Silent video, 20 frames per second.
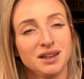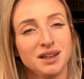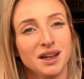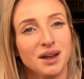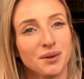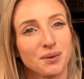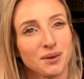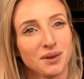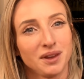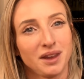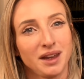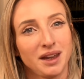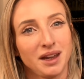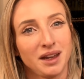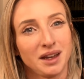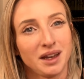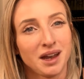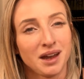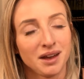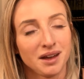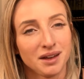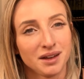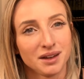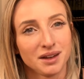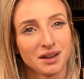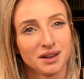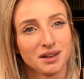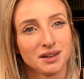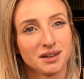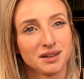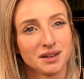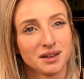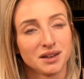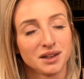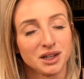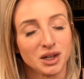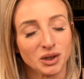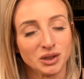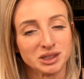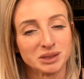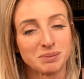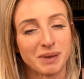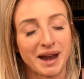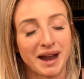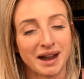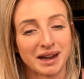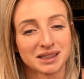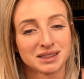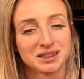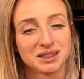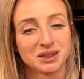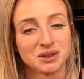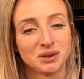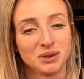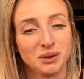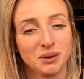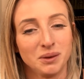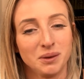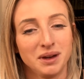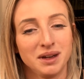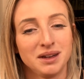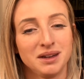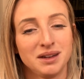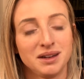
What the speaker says: it really goes back to